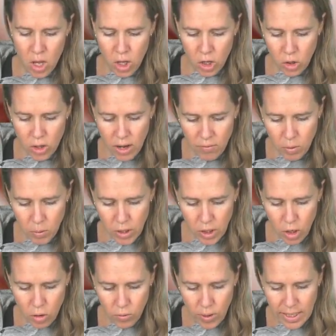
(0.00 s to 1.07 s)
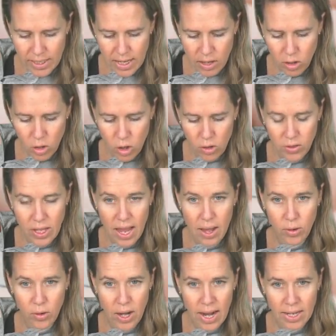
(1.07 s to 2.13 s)
You never wanna go right down along the
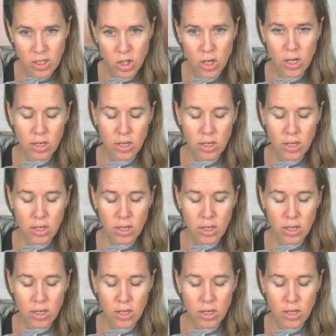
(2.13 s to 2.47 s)
outer edge